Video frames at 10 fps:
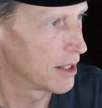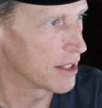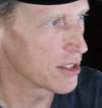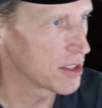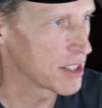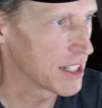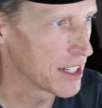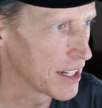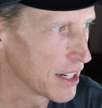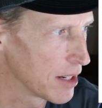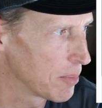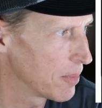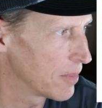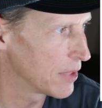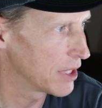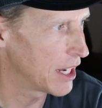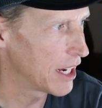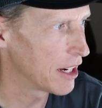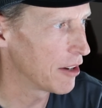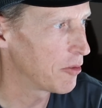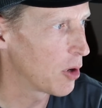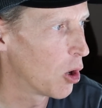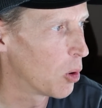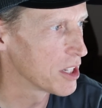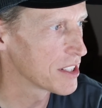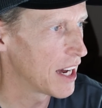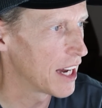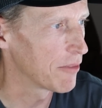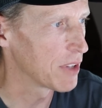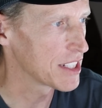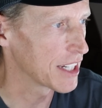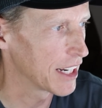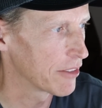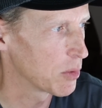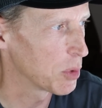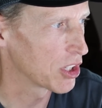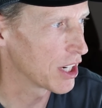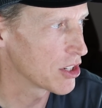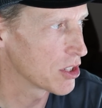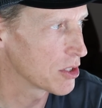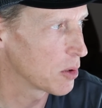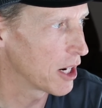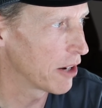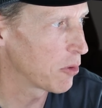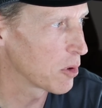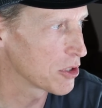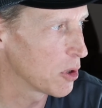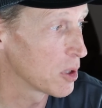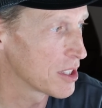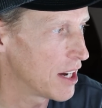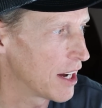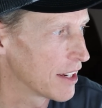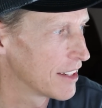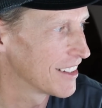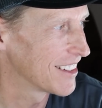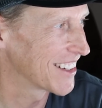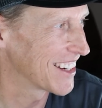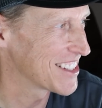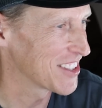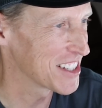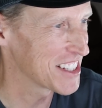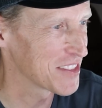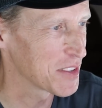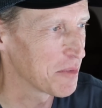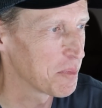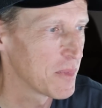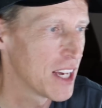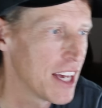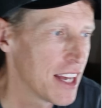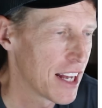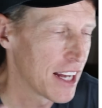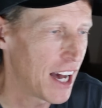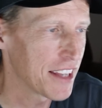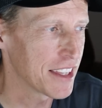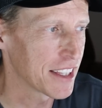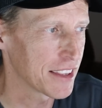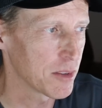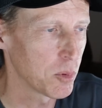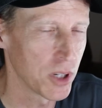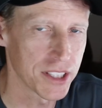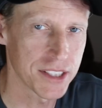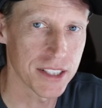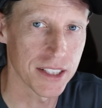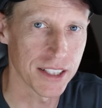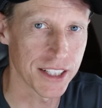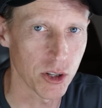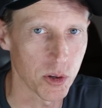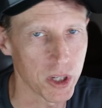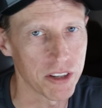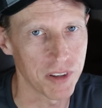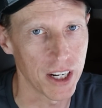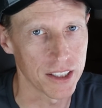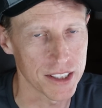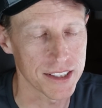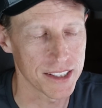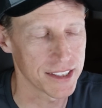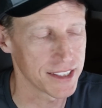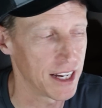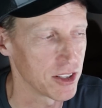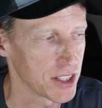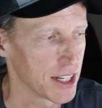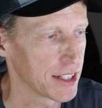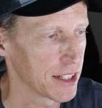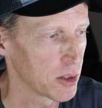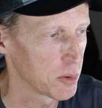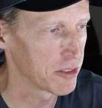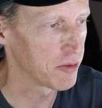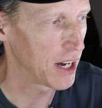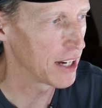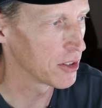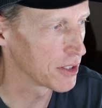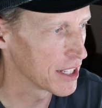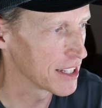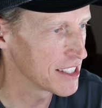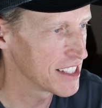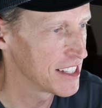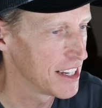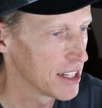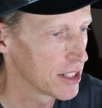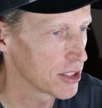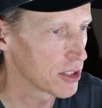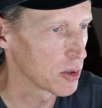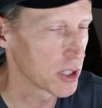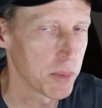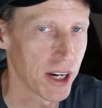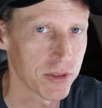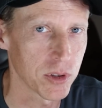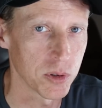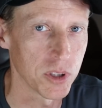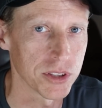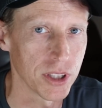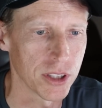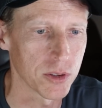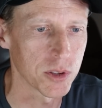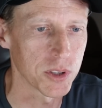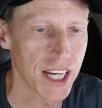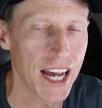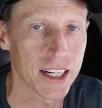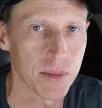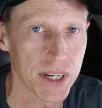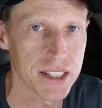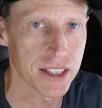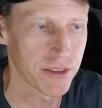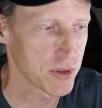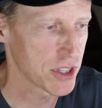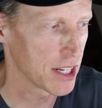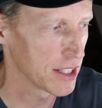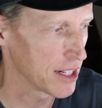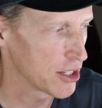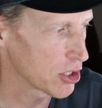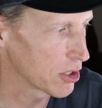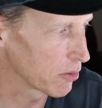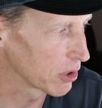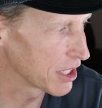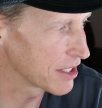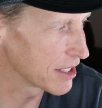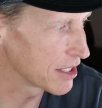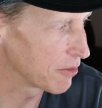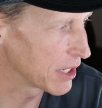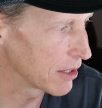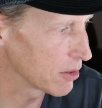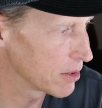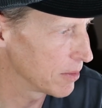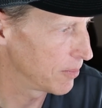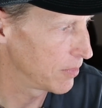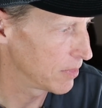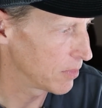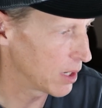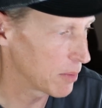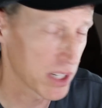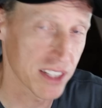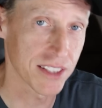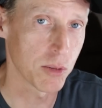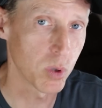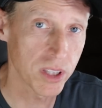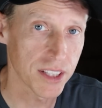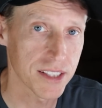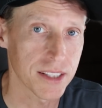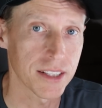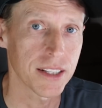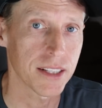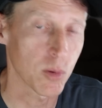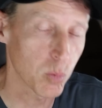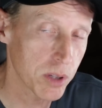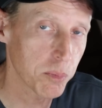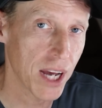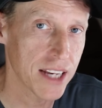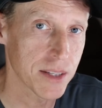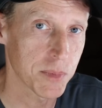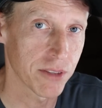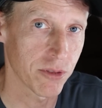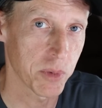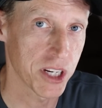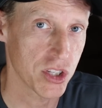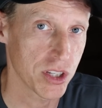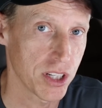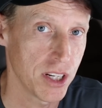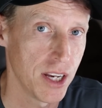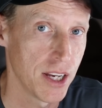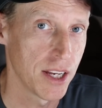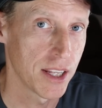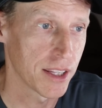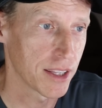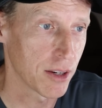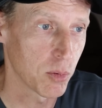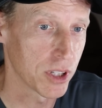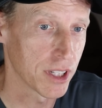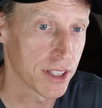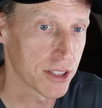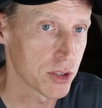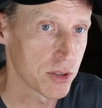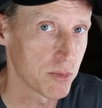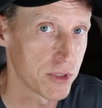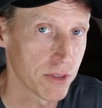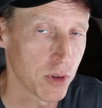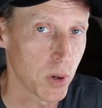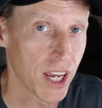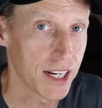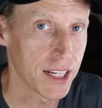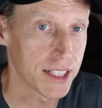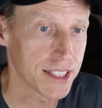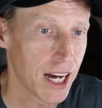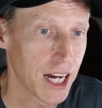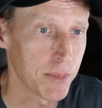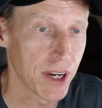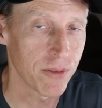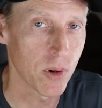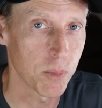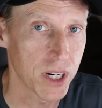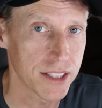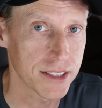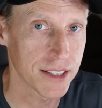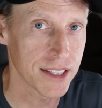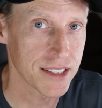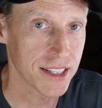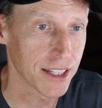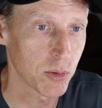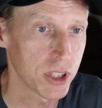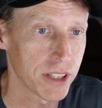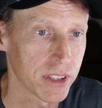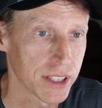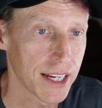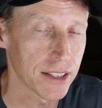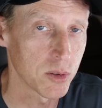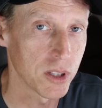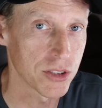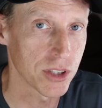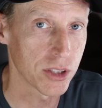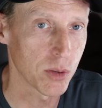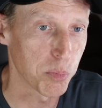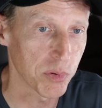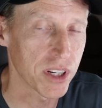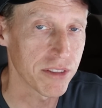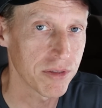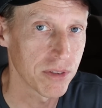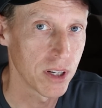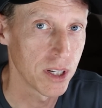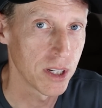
this is the uh, AFOSI investigative communication, so Air Force OSI. Okay, so this is the, I think what uh, Garry Reid filed, it sounds like Garry Reid filed this to come after Lue Elizondo, to attack him basically for saying that he shouldn't have released these videos, right? Because they wouldn't listen, they wouldn't pass up the information, they wouldn't devote any time, effort, money to this, and they wouldn't even let Lue Elizondo brief